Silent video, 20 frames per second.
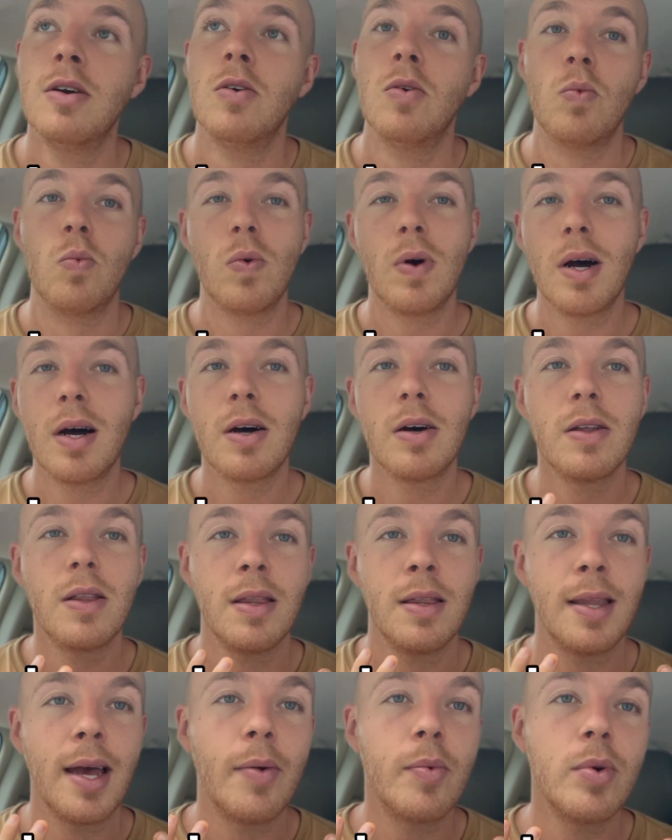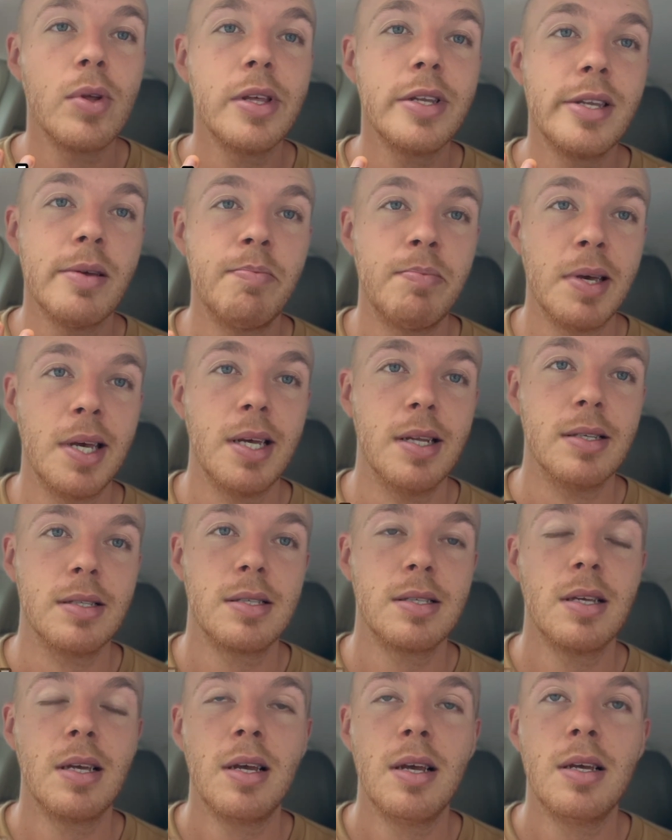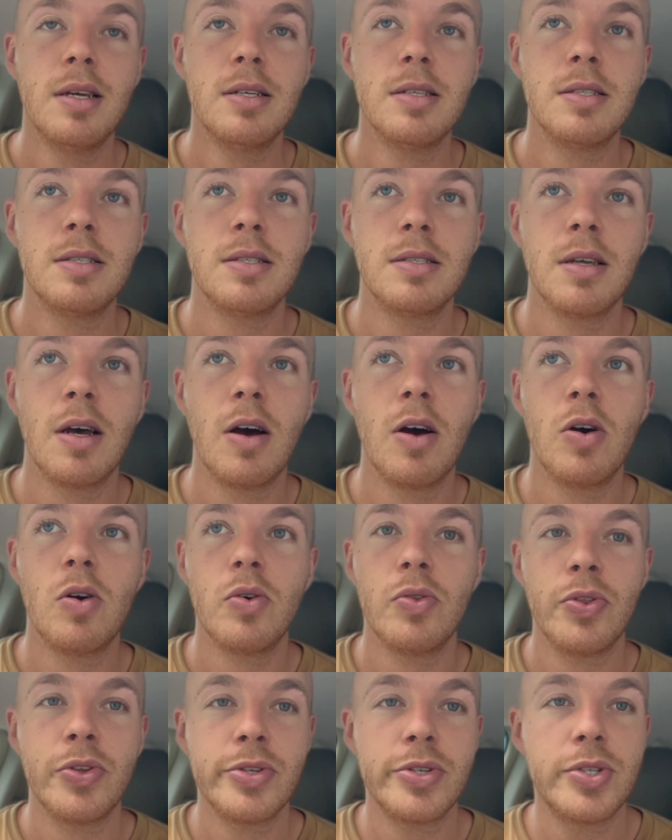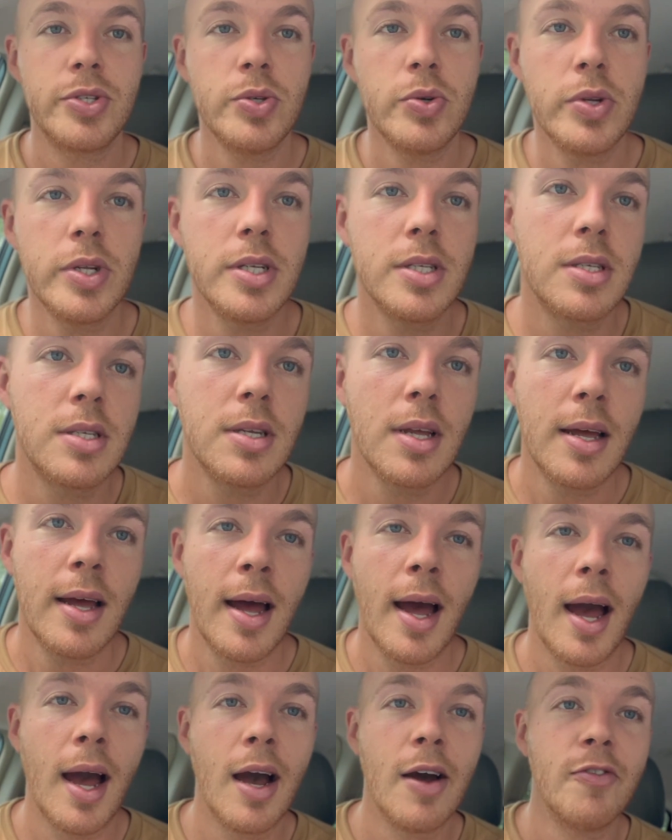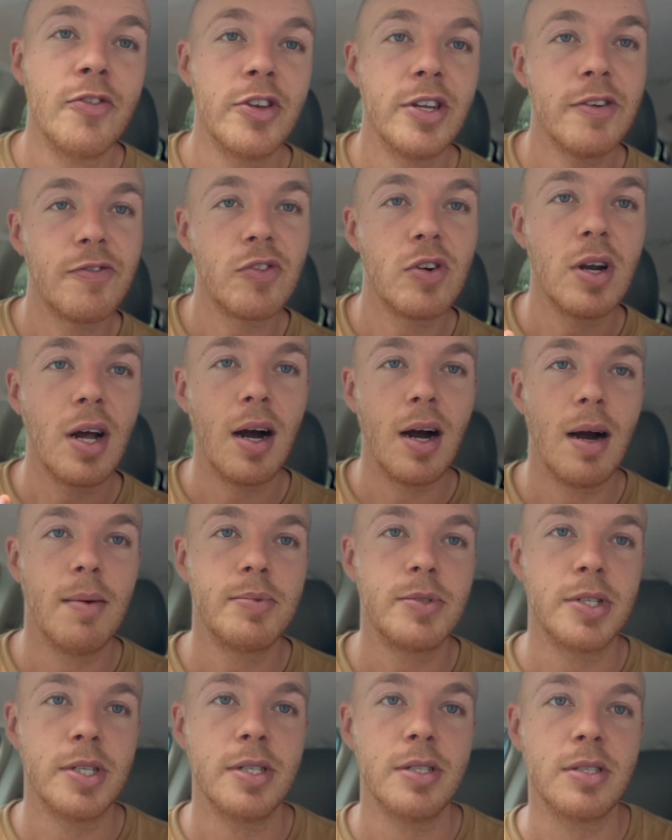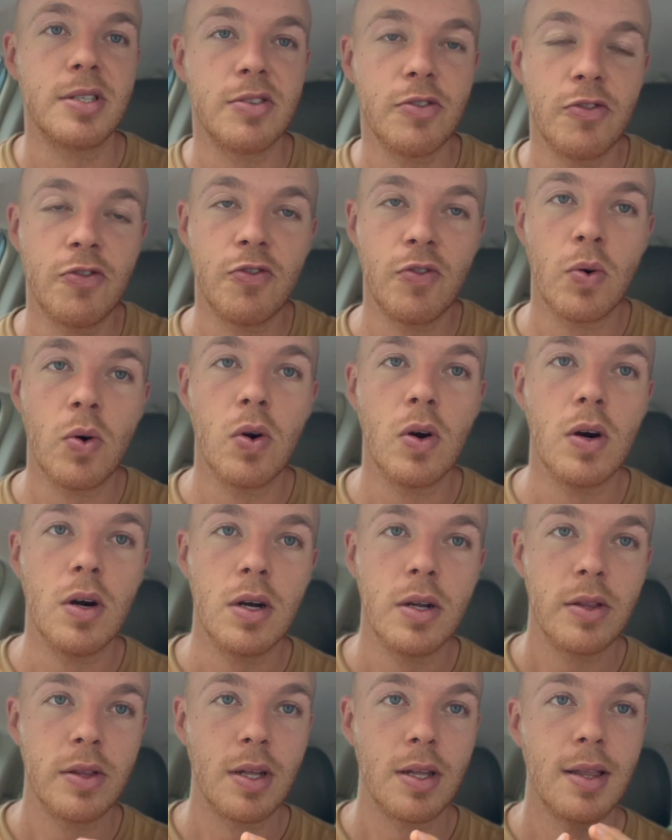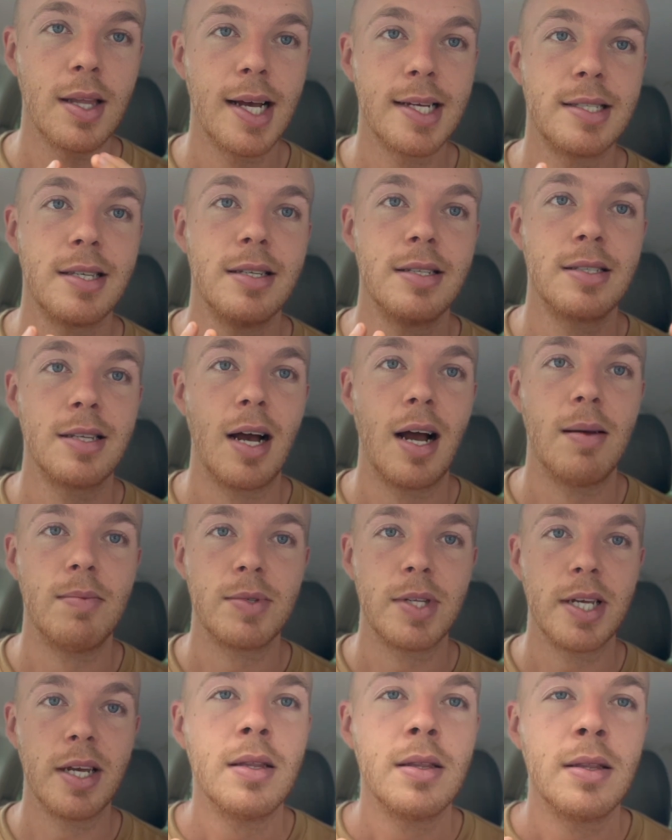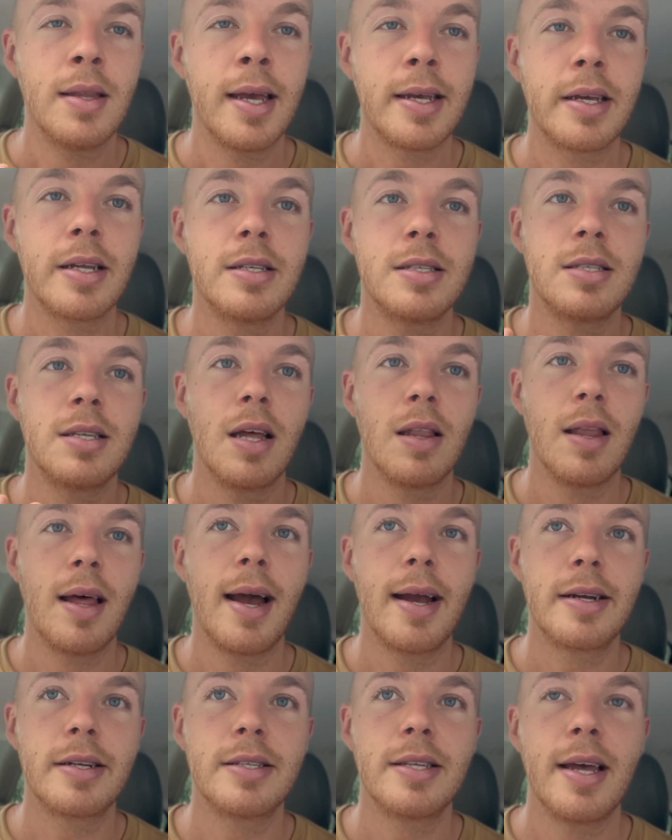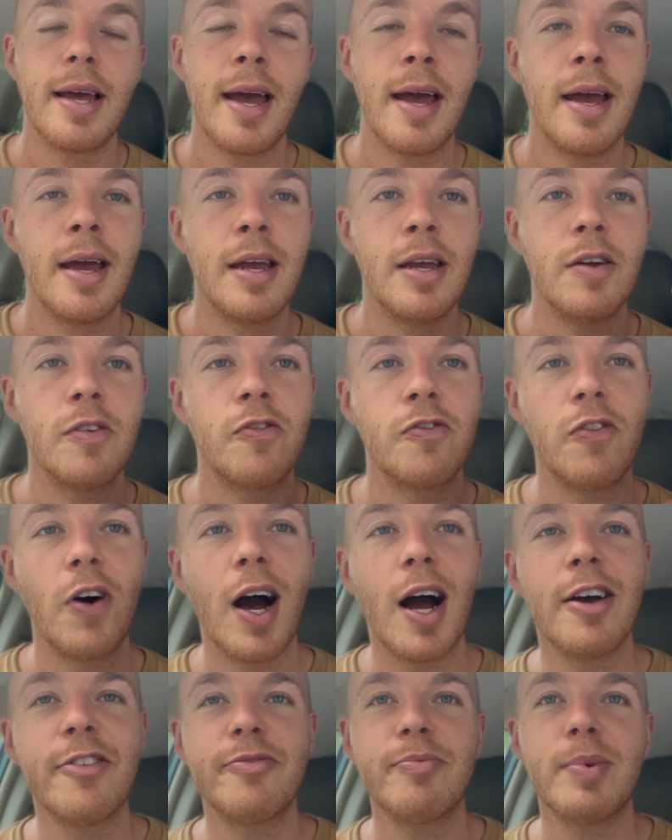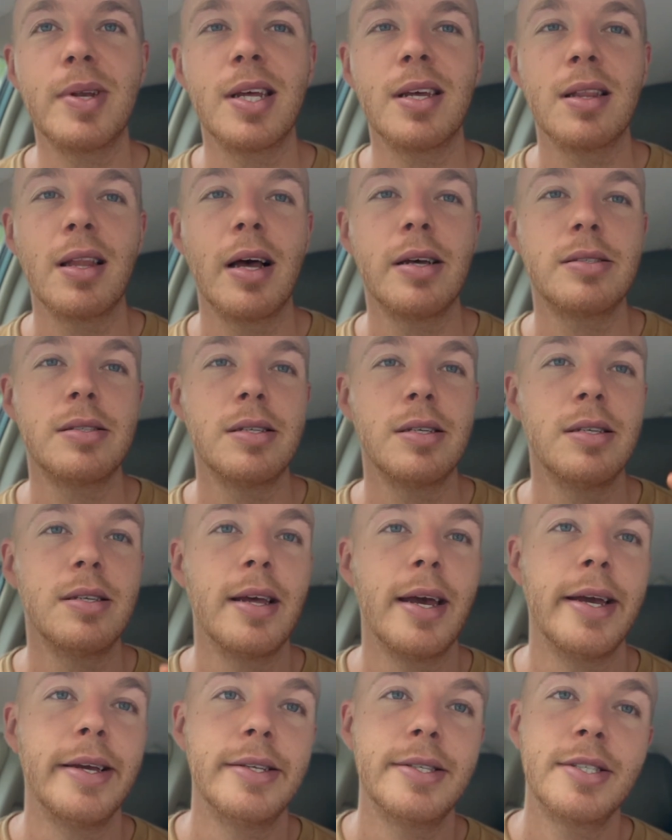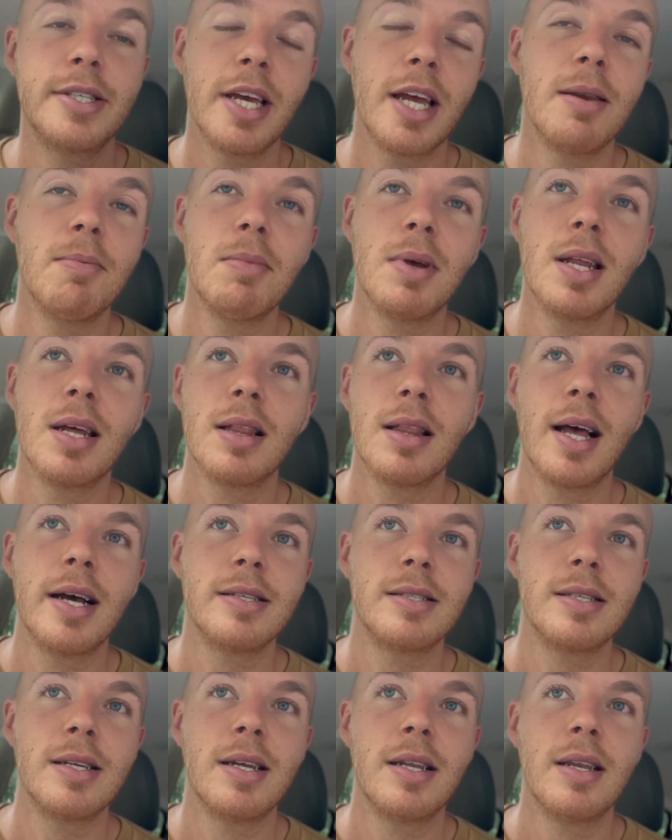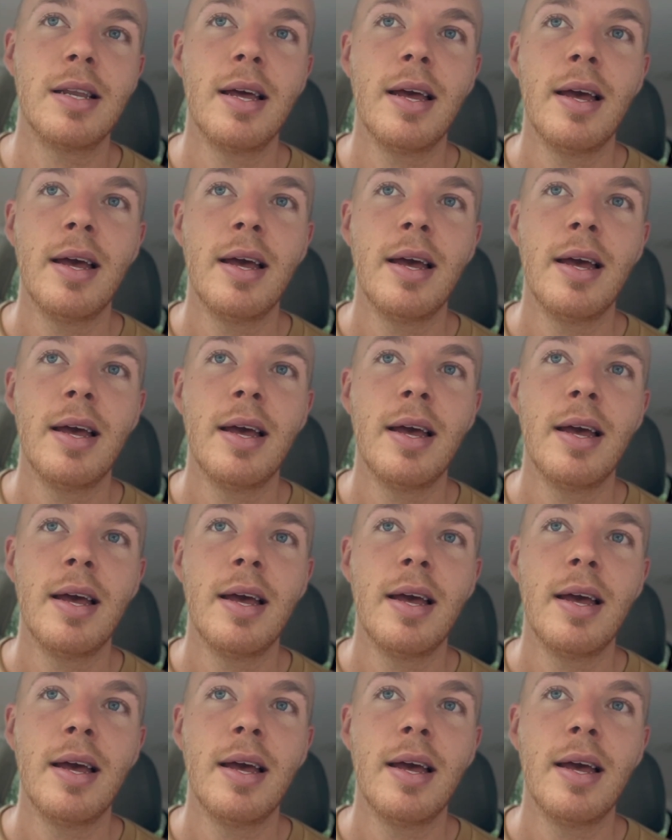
Well, that really depends. So the students have different options for the lesson times. They can select a 5-minute lesson, a 10-minute lesson,